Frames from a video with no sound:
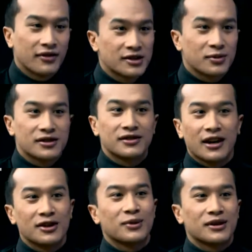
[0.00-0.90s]
Vice president
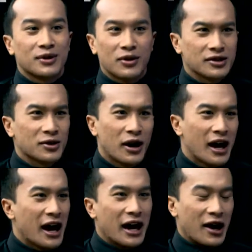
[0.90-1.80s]
talent management. Okay, so
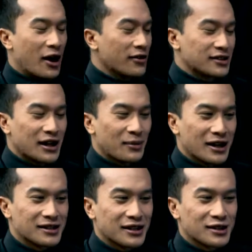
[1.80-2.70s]
obviously, I'm
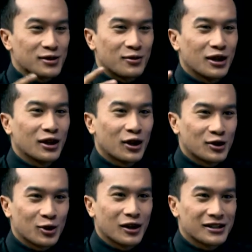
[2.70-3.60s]
guessing this is a really large
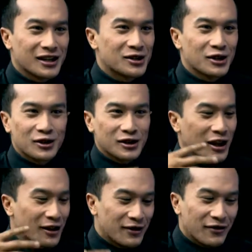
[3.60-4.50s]
organization. There's a
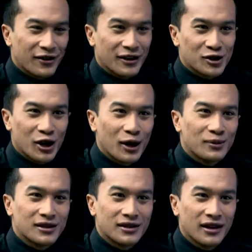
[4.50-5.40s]
lot of different jobs,
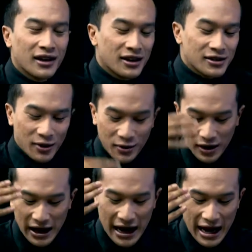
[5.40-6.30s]
and
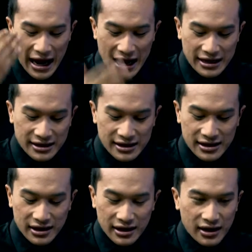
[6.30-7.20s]
so
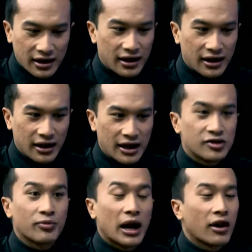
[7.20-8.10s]
as
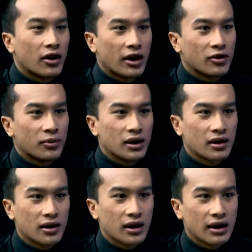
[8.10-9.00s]
you've been, how long have you
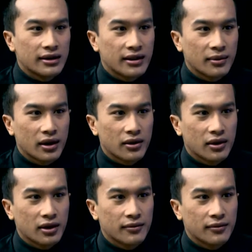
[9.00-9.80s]
been in ISEC, by the way?